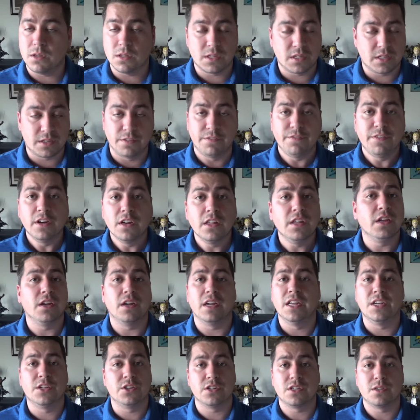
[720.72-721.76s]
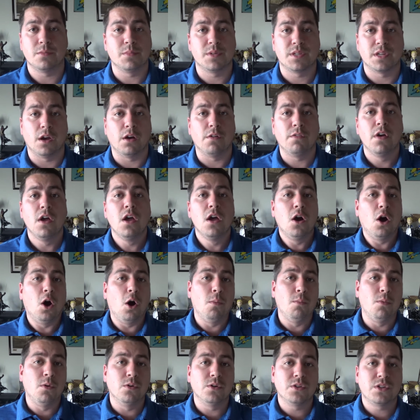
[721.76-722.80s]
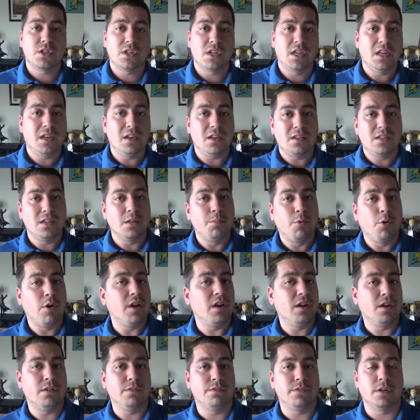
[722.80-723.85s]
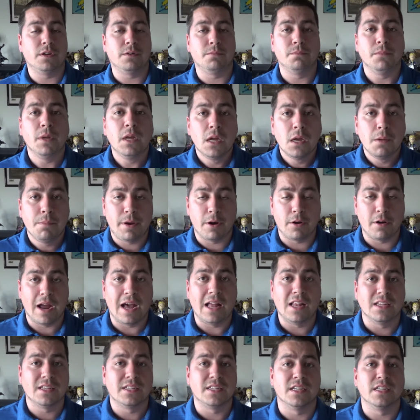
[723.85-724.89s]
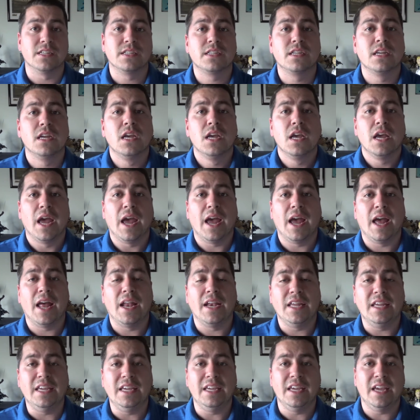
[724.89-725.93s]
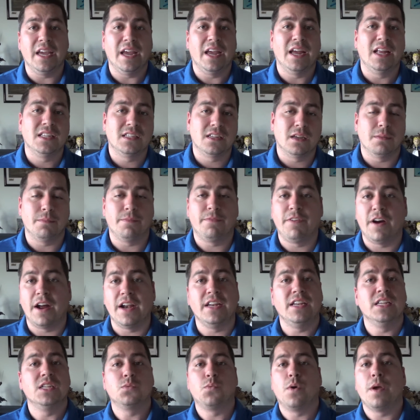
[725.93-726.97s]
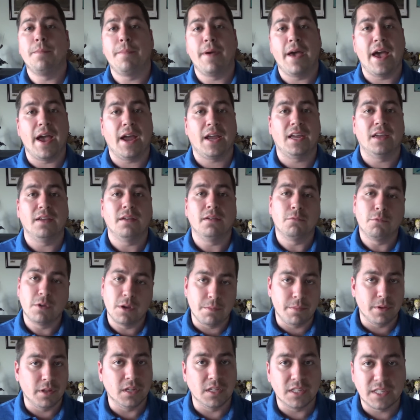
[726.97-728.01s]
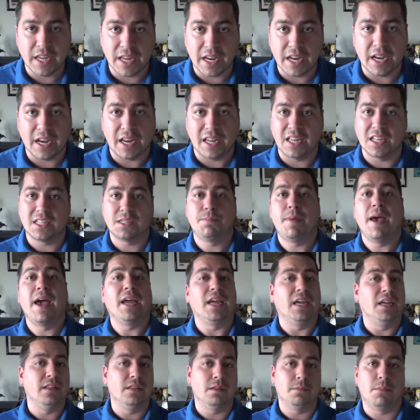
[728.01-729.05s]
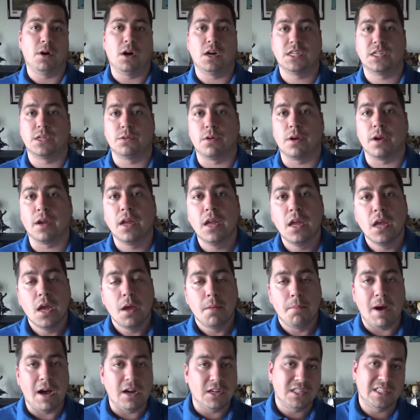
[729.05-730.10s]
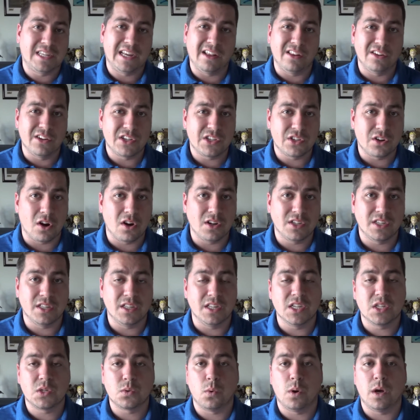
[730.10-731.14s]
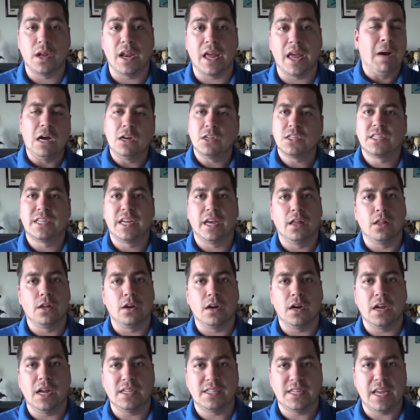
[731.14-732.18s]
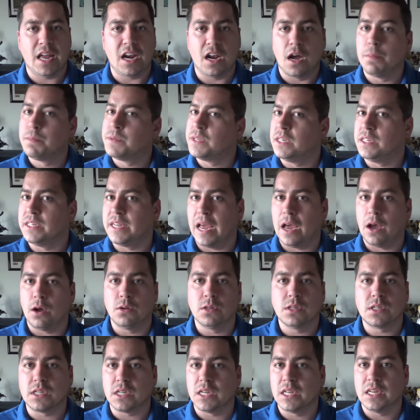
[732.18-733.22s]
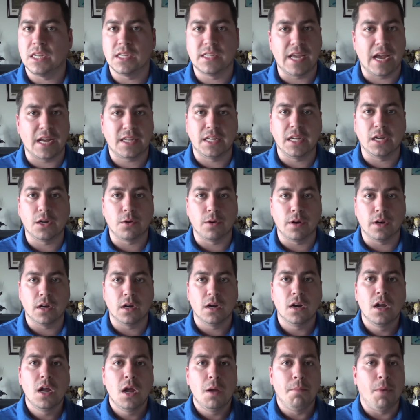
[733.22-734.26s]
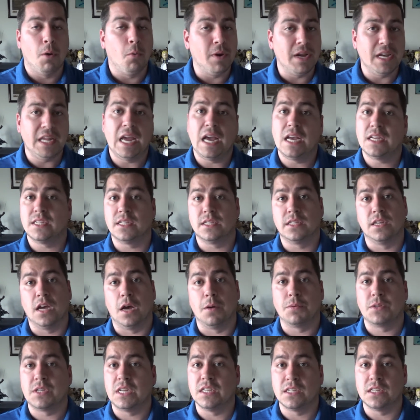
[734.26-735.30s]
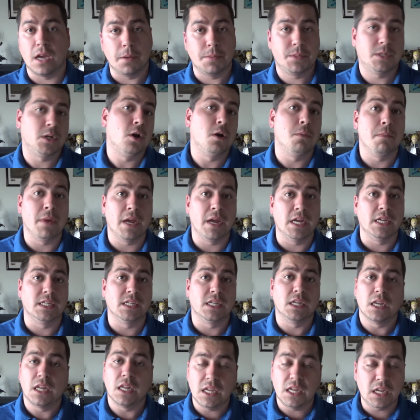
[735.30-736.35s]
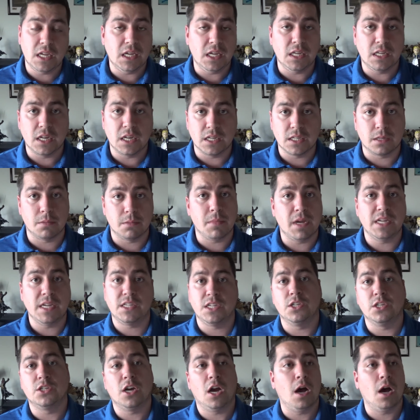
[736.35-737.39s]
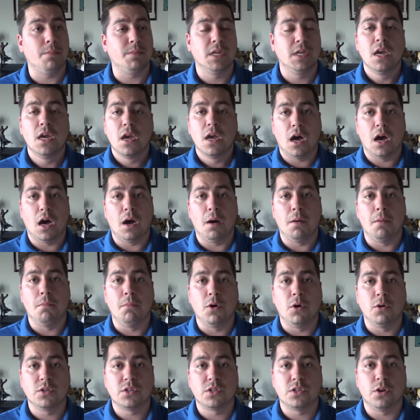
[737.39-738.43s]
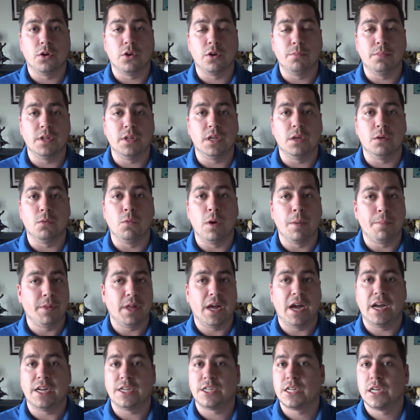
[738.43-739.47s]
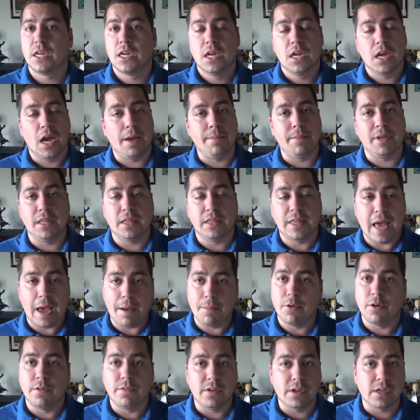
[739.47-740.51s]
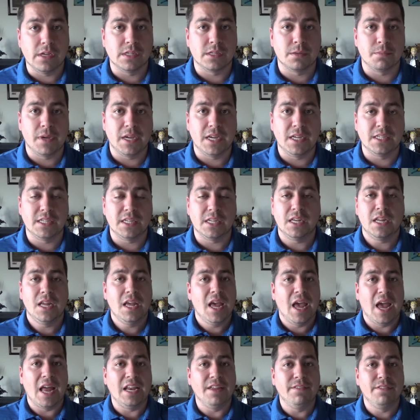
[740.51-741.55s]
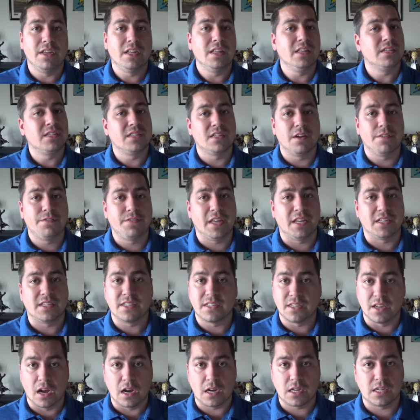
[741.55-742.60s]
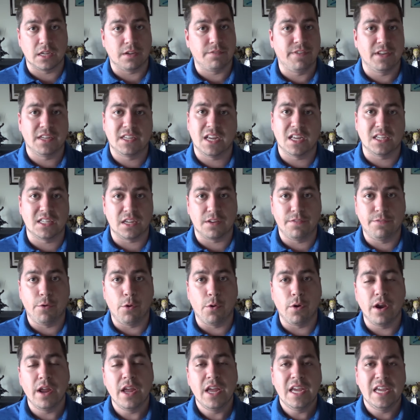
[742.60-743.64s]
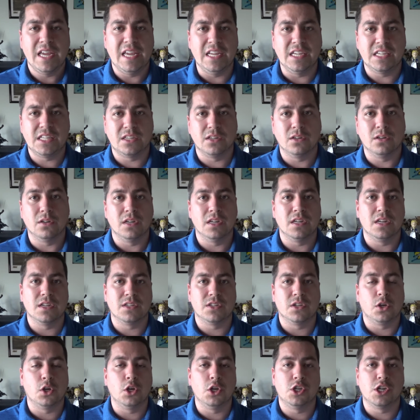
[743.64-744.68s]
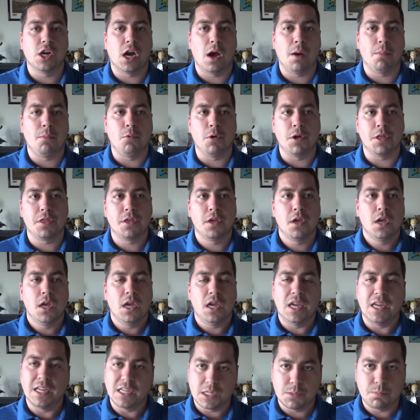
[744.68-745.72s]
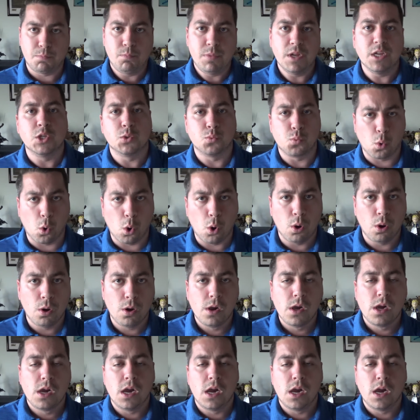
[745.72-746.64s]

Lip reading: severely injures himself, almost to the point of paralysis, and he ends up fighting his way back, rehabilitating, and gets back in the boxing ring. Miles Teller stars in this one, and Miles Teller has had ups and downs in his acting career, but when he has his ups are amazing. He does amazing jobs, most notably Whiplash. I mean, that movie is amazing, and even in the stuff that sucks like Fantastic Four, he still does a good job with his role.